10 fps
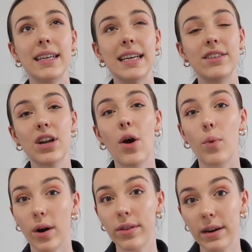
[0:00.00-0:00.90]
it's not
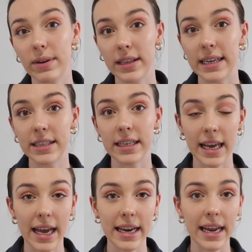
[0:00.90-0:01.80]
worth it really to
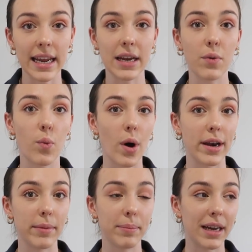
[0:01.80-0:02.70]
get a
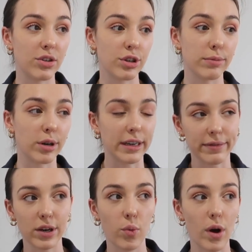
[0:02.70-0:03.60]
1-bedroom or
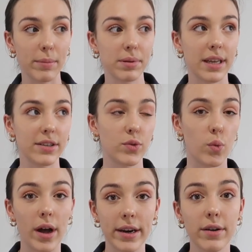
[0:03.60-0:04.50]
even a
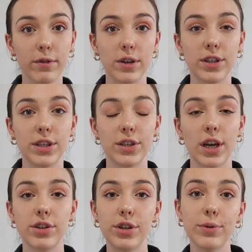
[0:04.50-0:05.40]
1+1 versus
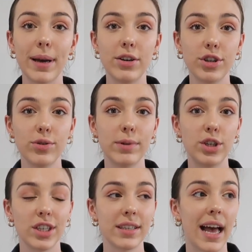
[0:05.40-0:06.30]
a 2-bedroom.
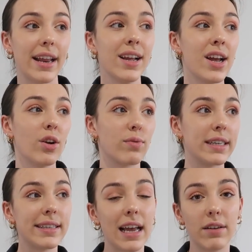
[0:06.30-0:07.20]
Just that
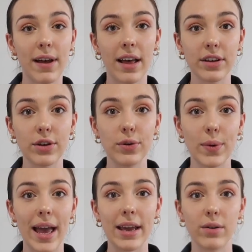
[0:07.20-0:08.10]
resale value,
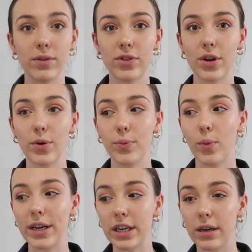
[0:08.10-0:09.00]
and also
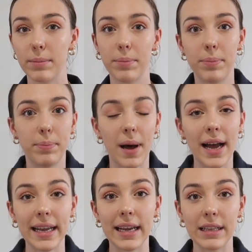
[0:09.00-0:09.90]
what you're
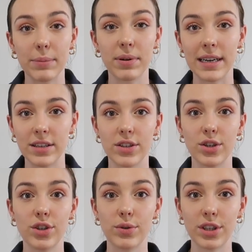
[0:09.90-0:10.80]
buying, the prices
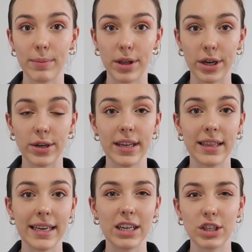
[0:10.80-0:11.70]
are so similar
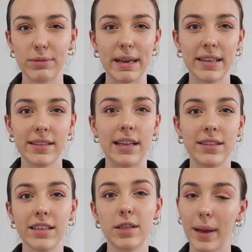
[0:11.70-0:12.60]
that it just makes
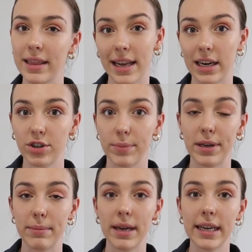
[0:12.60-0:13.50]
sense to spend that extra
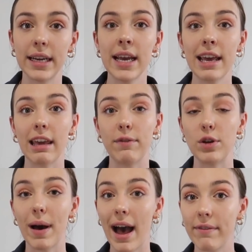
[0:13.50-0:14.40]
bit of money if
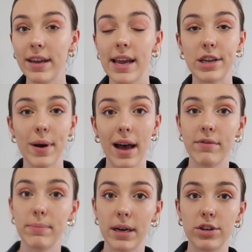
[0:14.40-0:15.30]
you have it and you
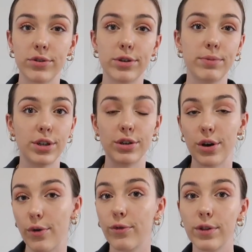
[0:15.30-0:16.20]
have the budget room to
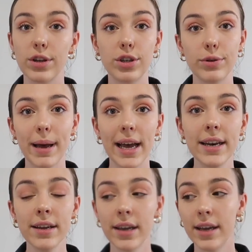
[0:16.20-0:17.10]
go for the
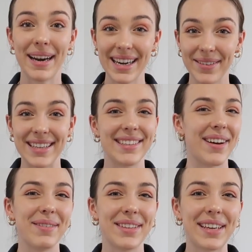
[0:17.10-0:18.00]
2-bed. But anyway, so
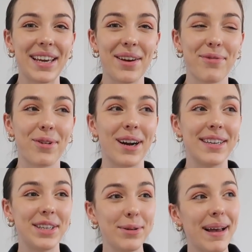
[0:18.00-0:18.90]
I was looking for a
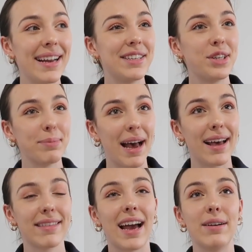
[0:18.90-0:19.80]
2-bed,
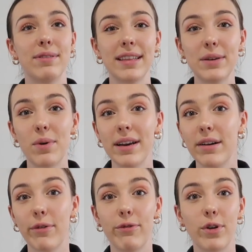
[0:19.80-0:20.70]
2-bath. I really
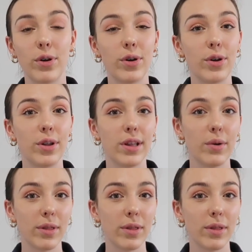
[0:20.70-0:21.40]
wanted full